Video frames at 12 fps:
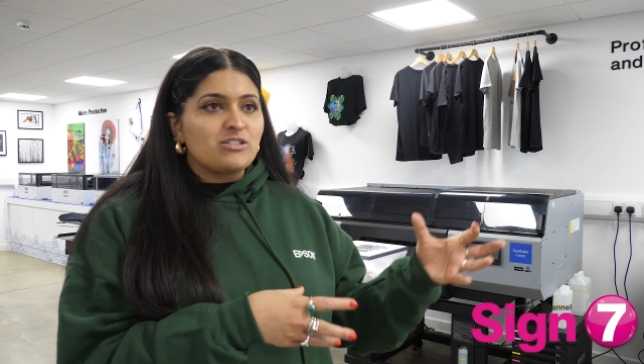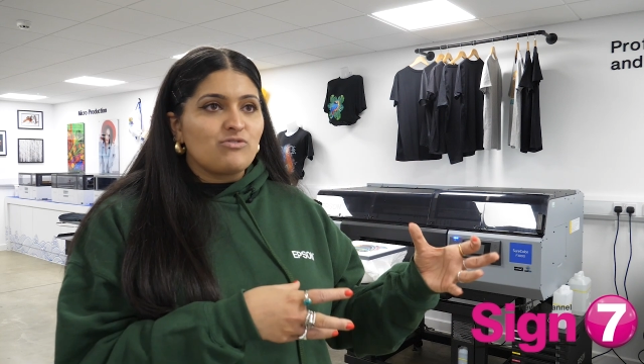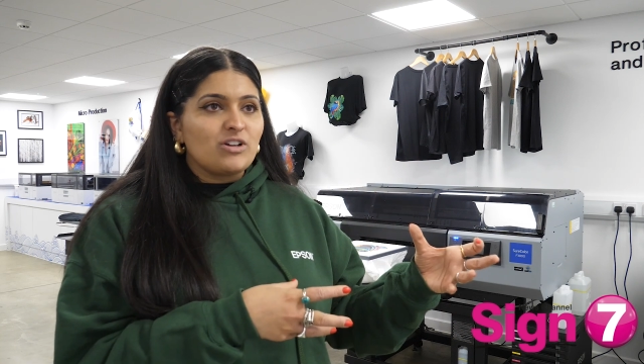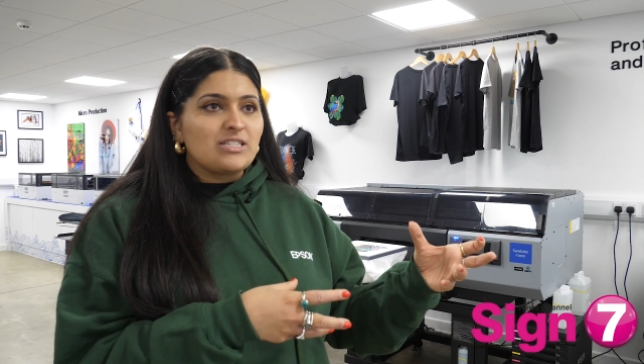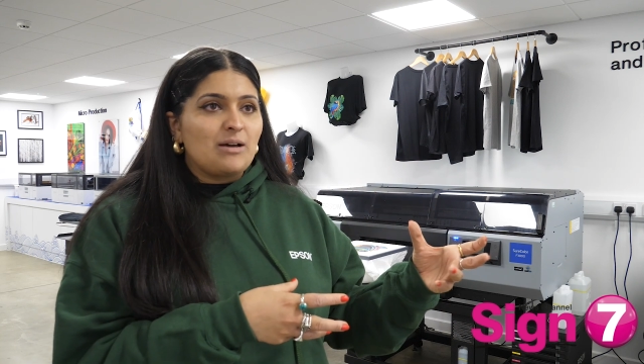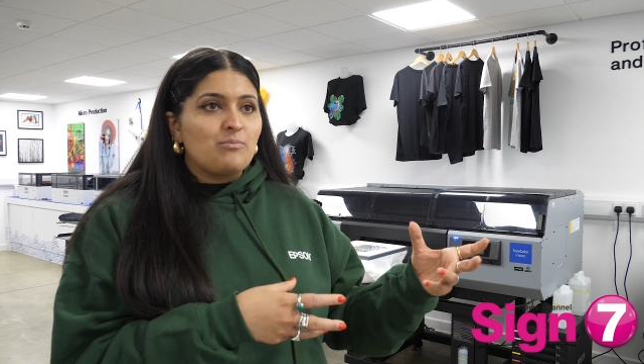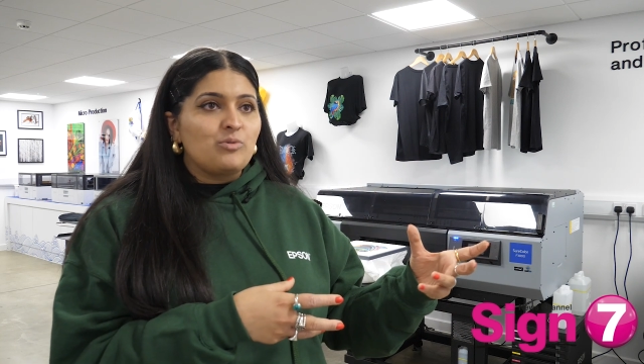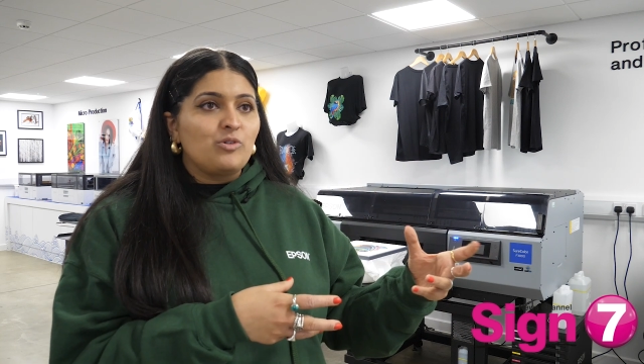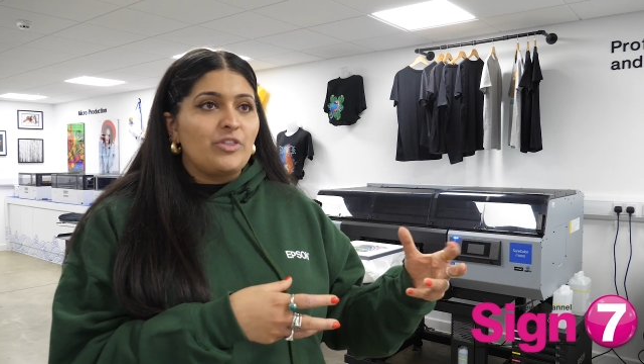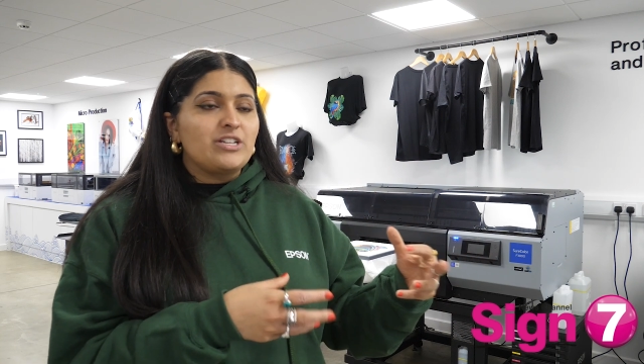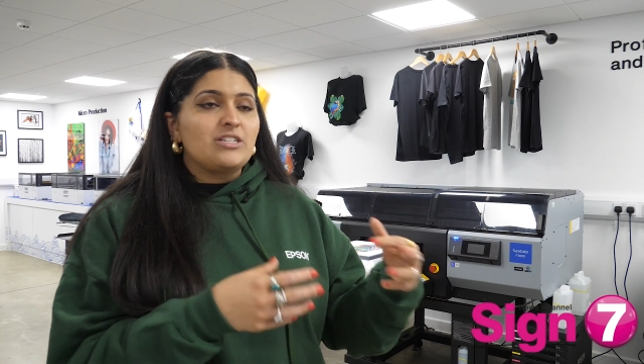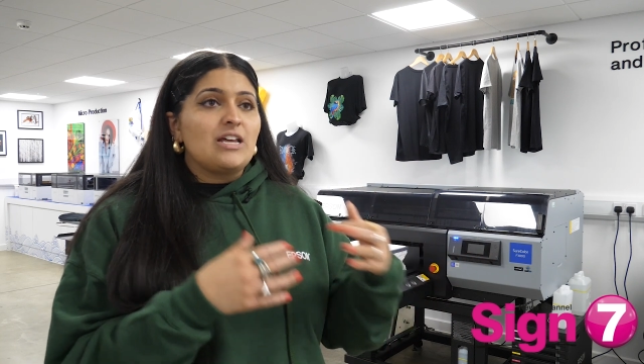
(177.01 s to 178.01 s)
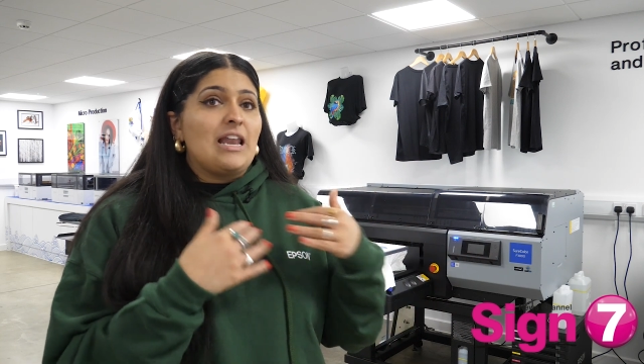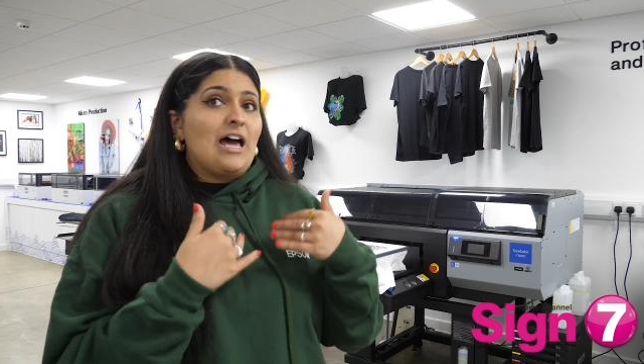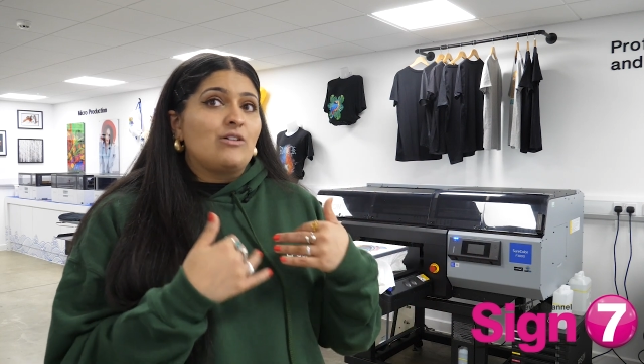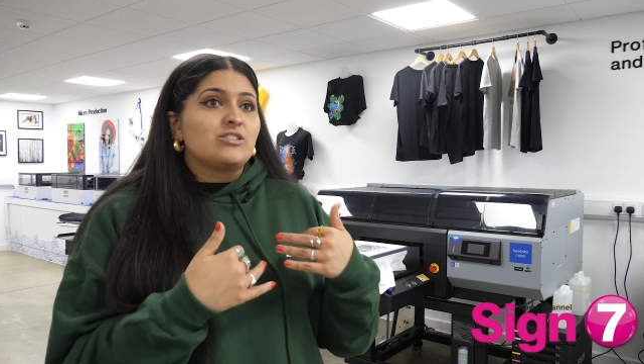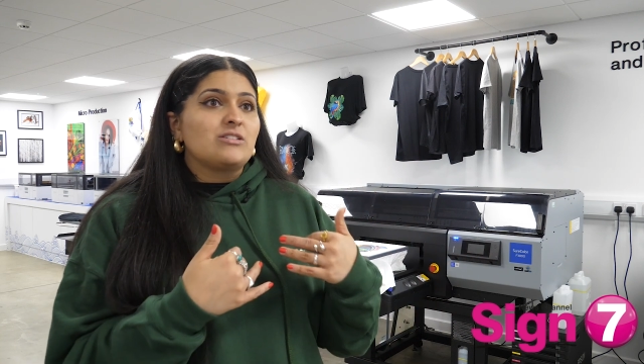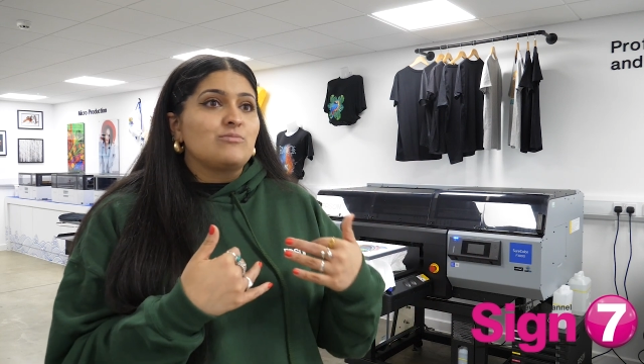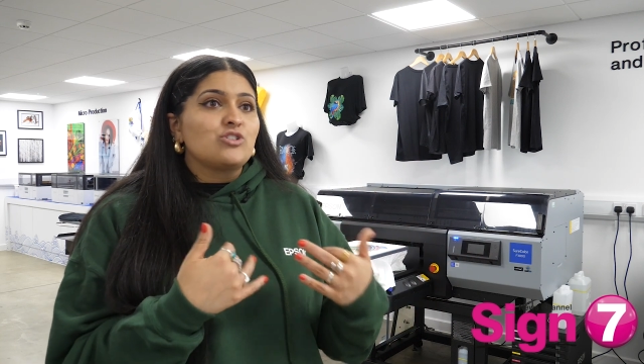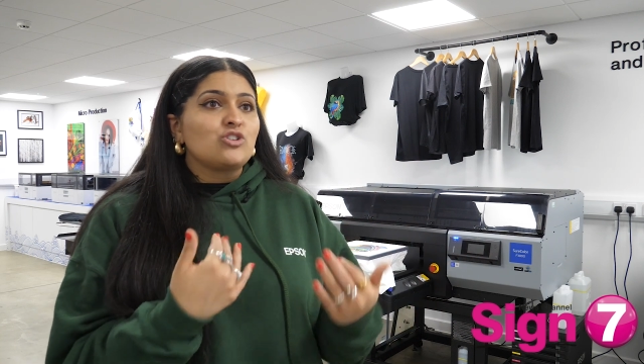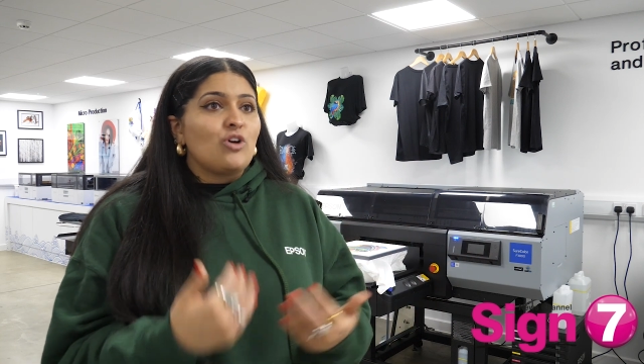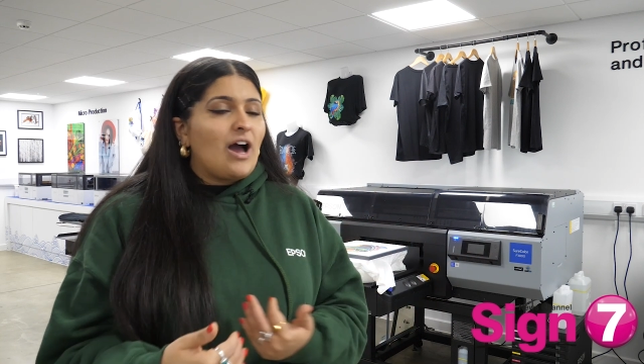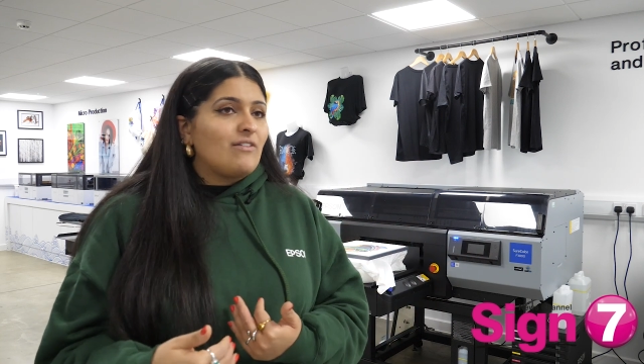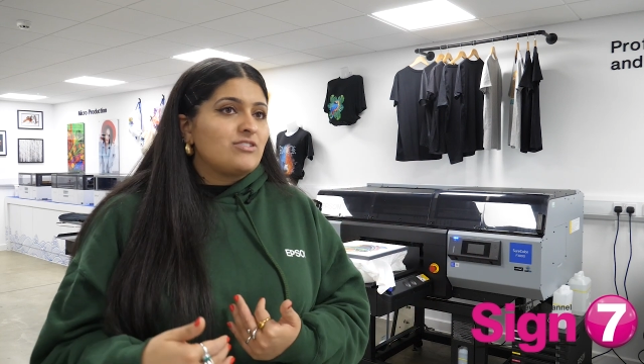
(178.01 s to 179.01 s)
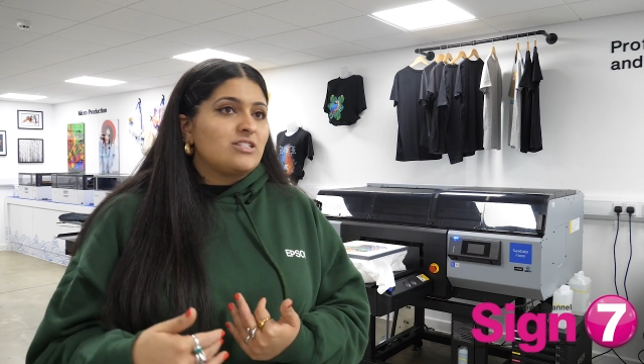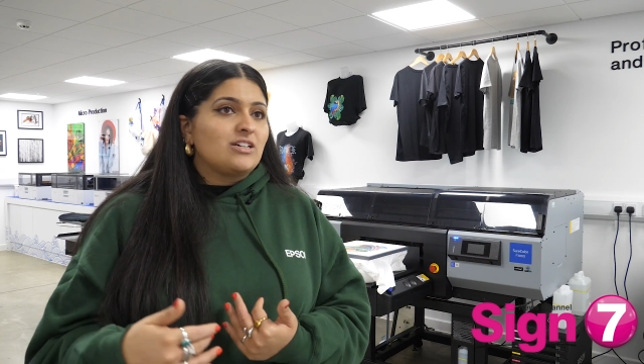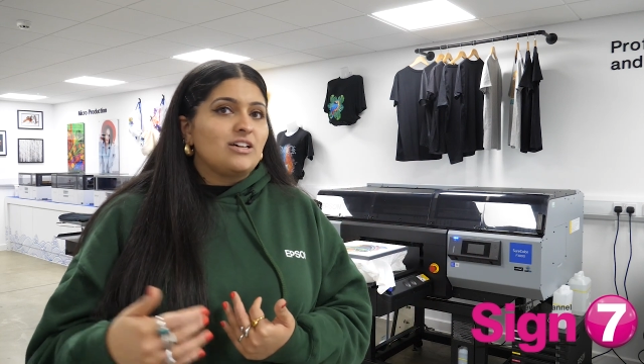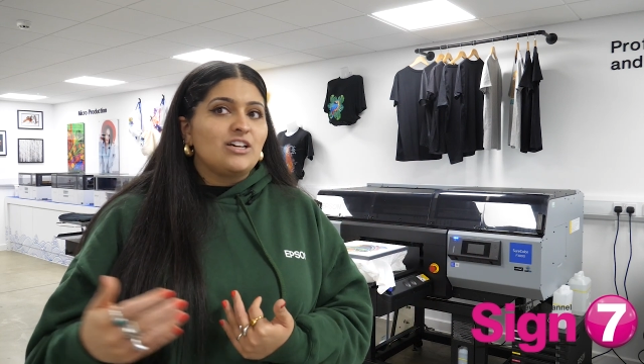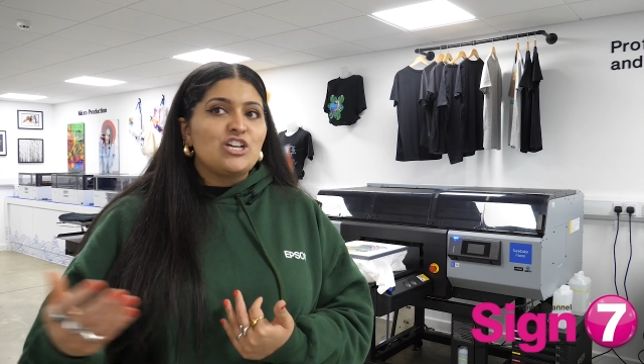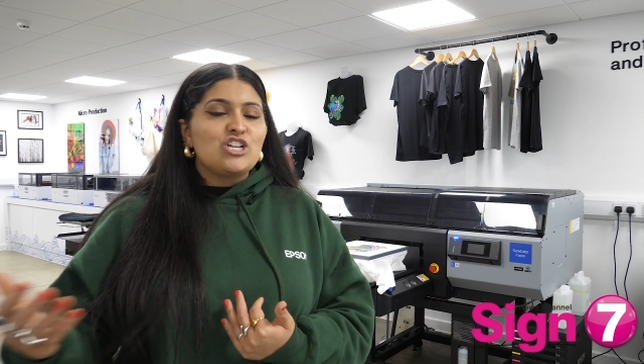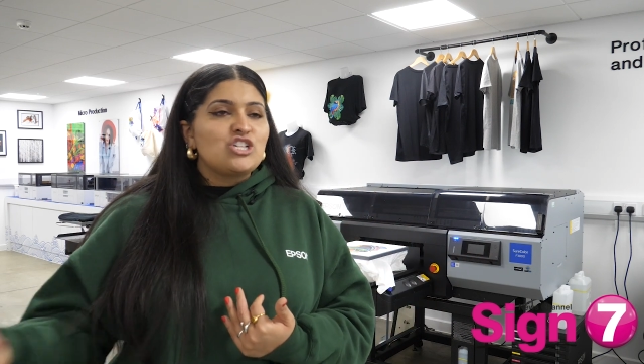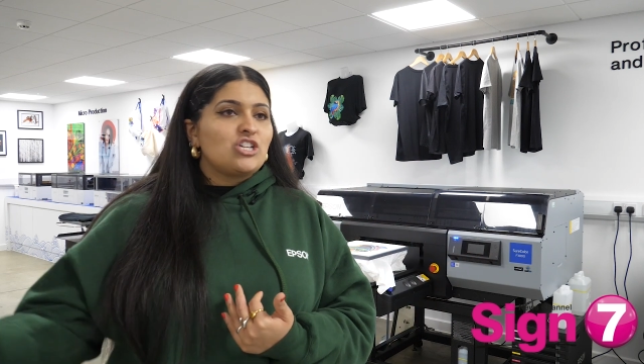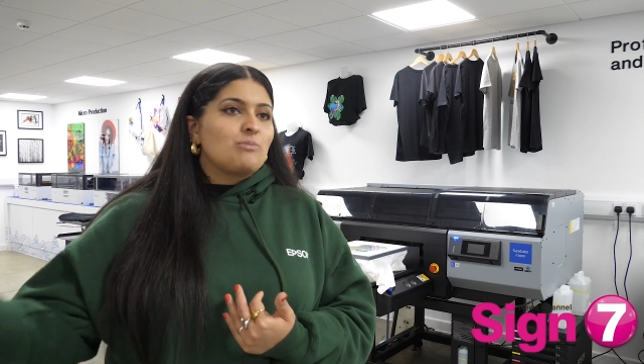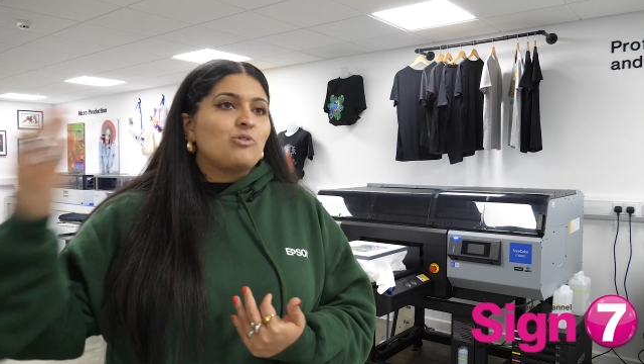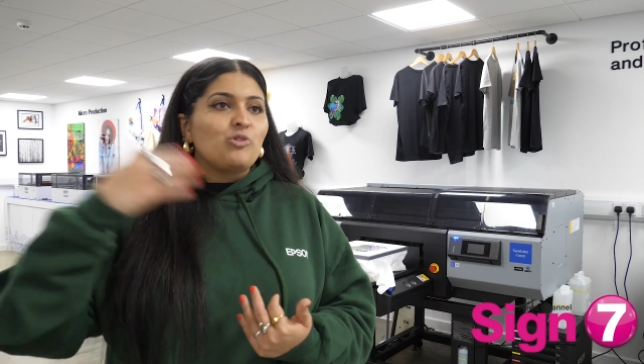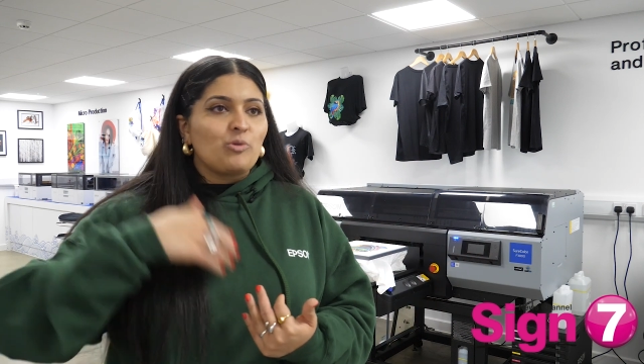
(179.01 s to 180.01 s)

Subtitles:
for example, that allows them to not have to ship all